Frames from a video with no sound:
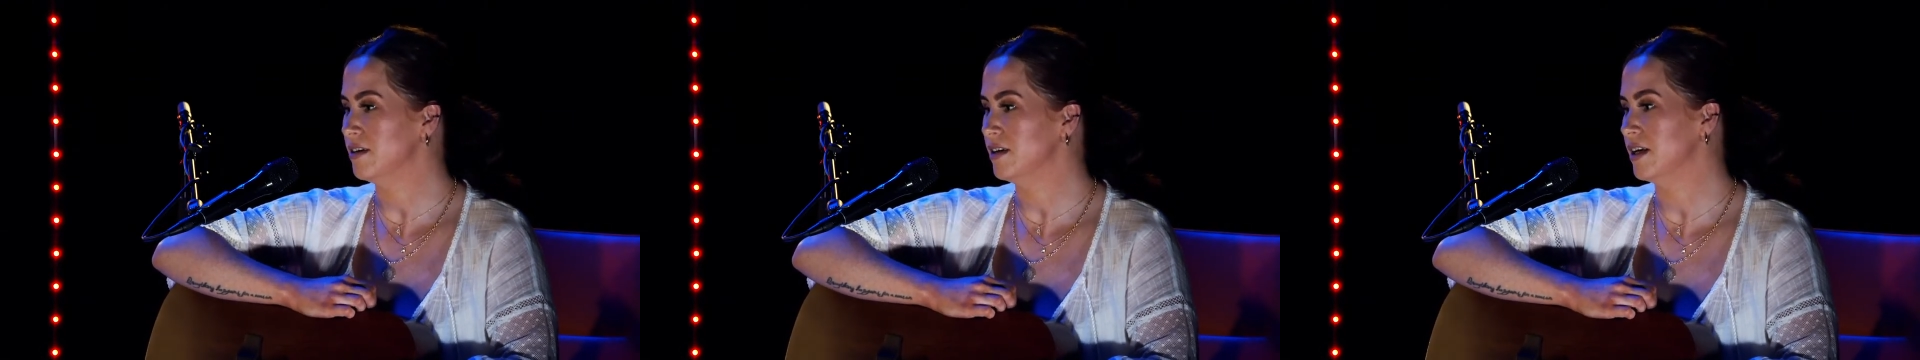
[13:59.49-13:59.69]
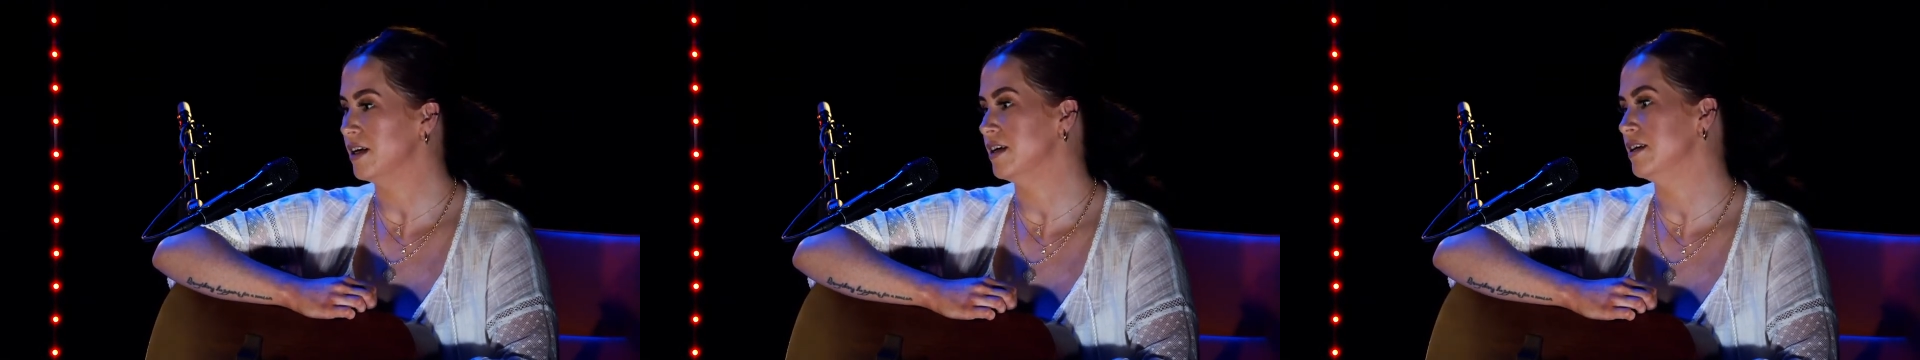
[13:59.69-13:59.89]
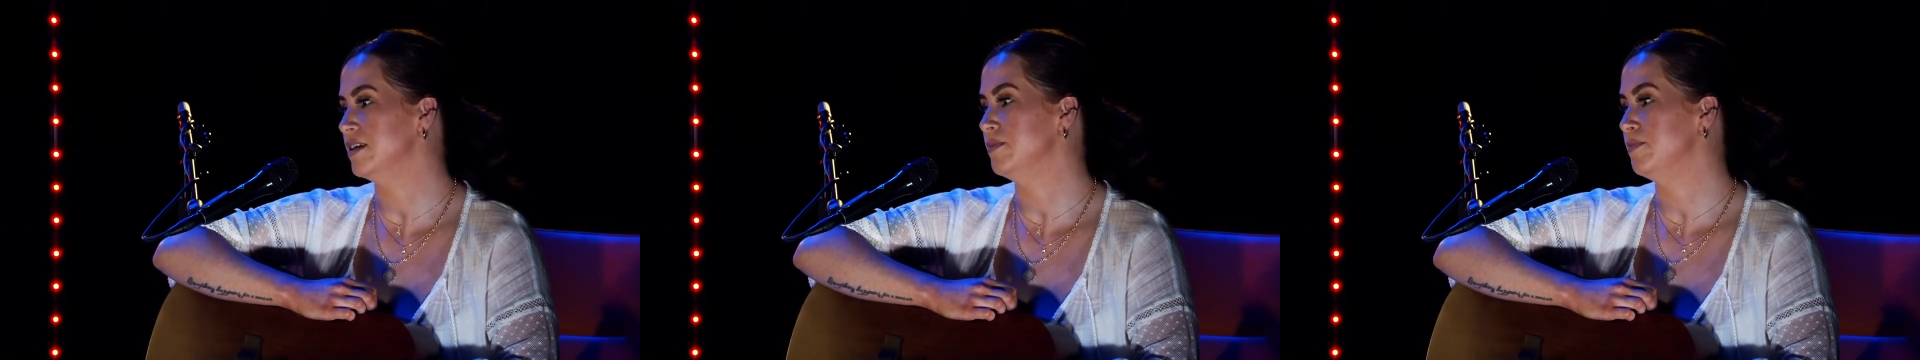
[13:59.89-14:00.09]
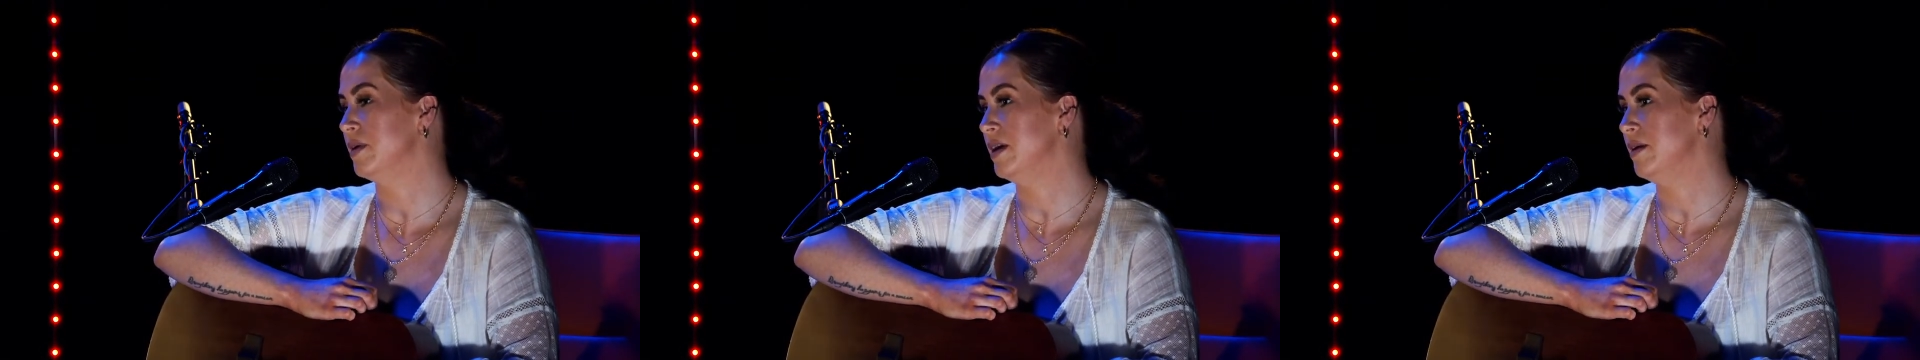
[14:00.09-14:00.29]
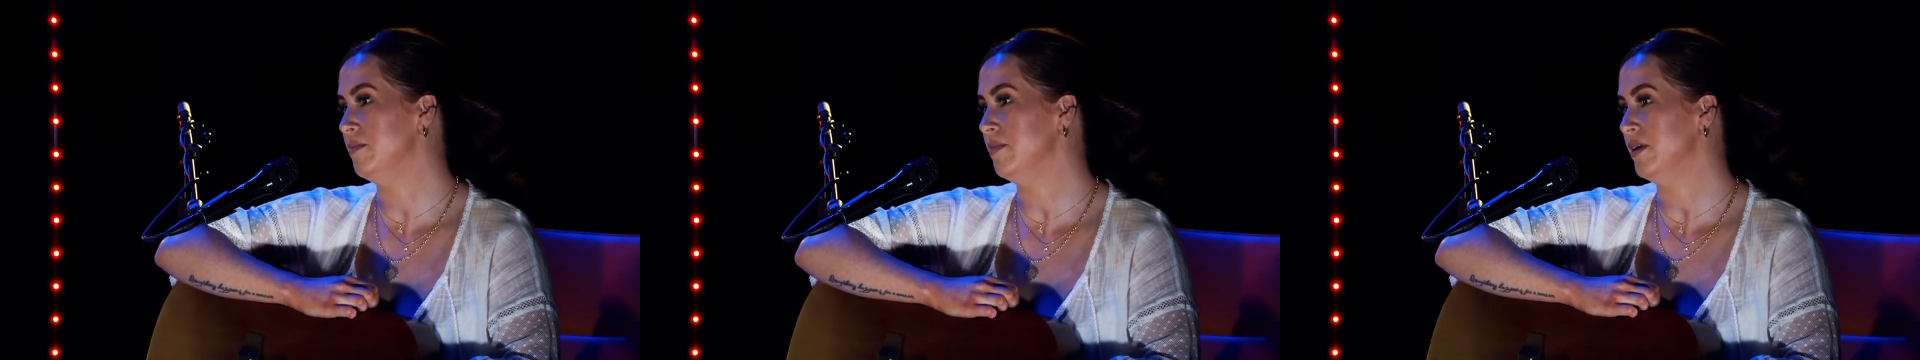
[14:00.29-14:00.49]
in
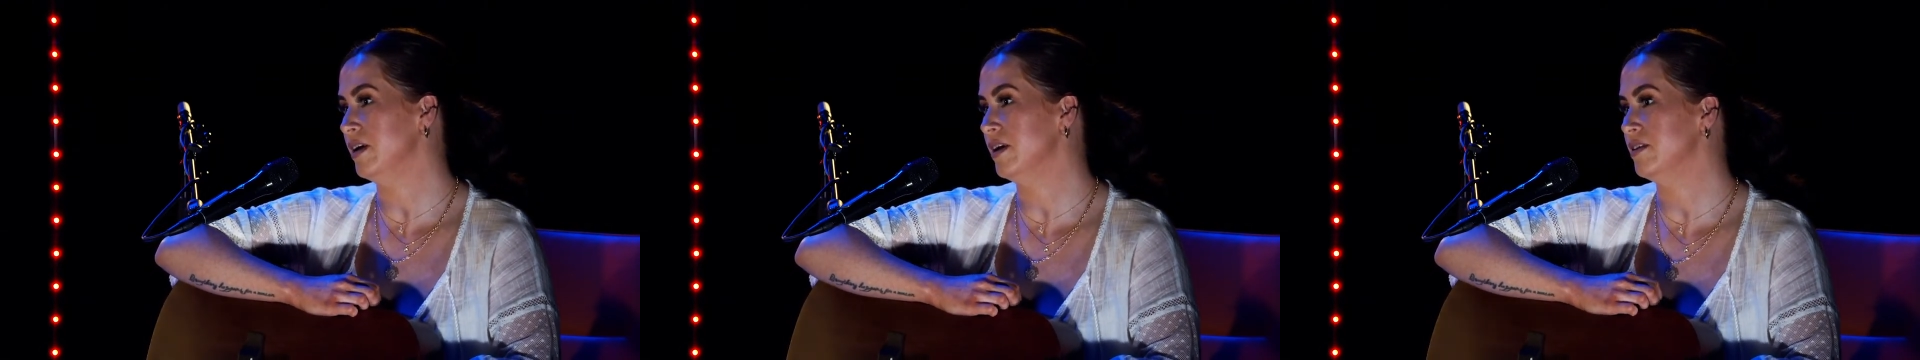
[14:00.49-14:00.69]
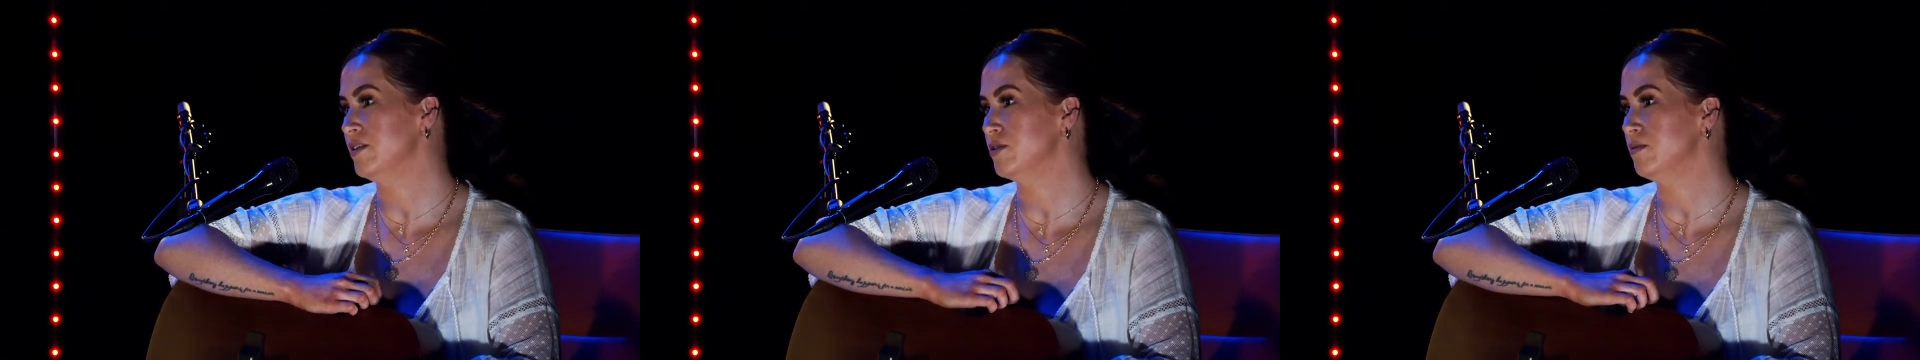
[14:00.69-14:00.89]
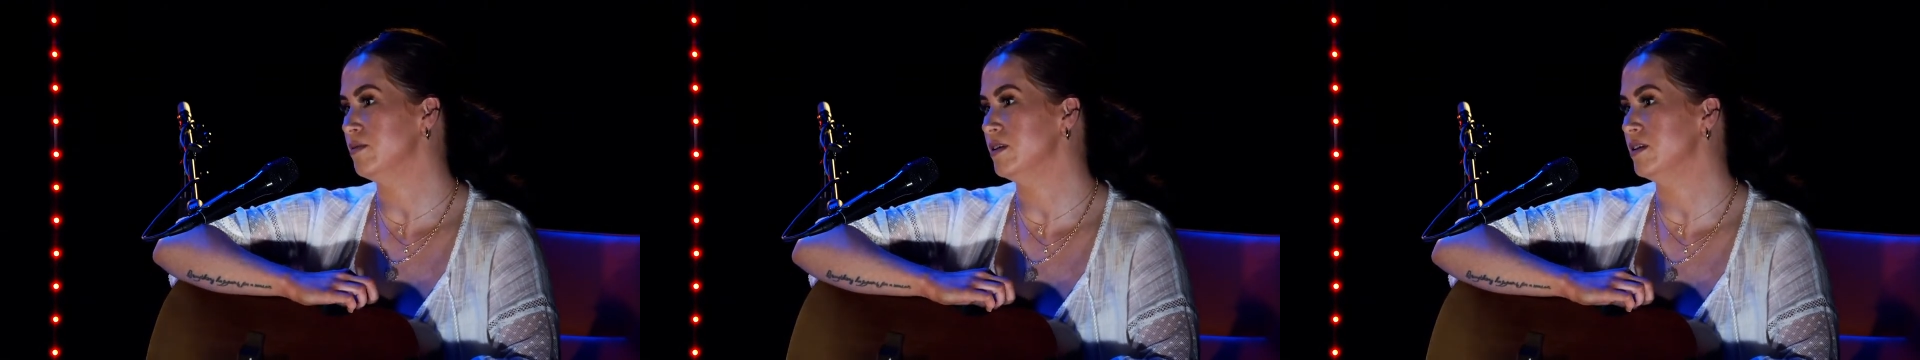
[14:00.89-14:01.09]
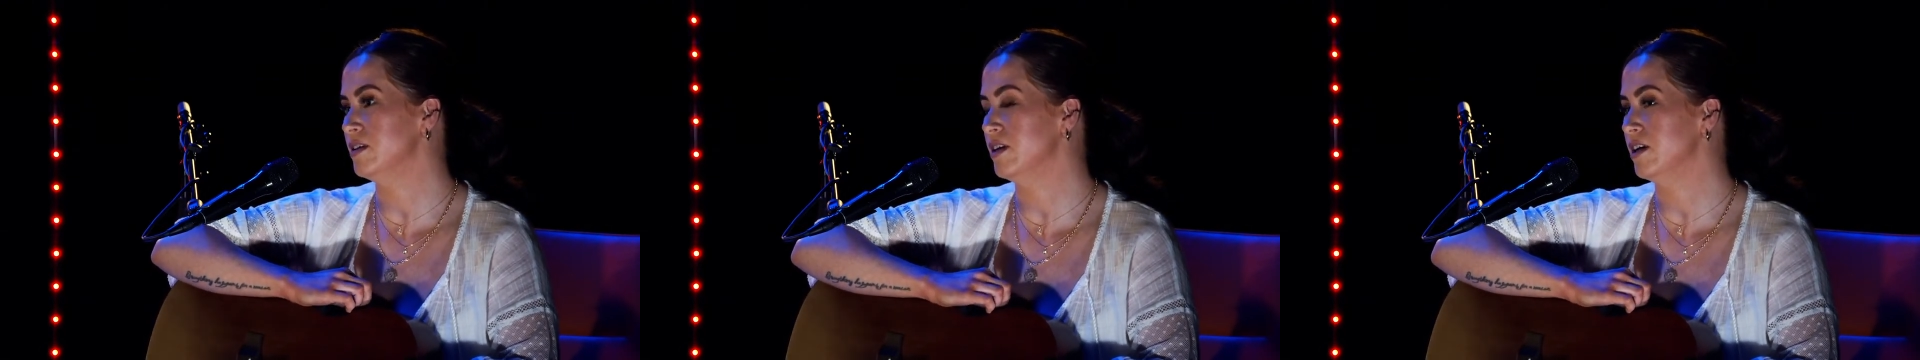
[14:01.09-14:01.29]
BIMM in Dublin.